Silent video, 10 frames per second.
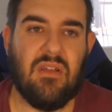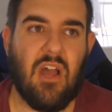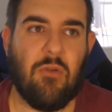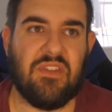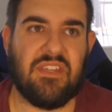
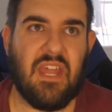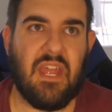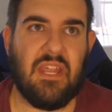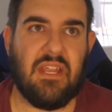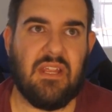I would
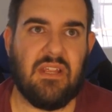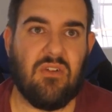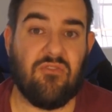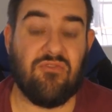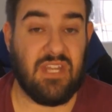say,
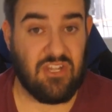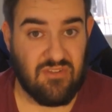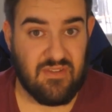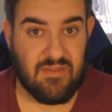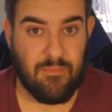
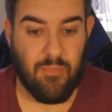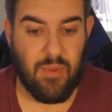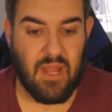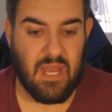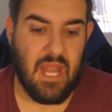contradictions.
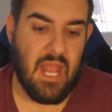But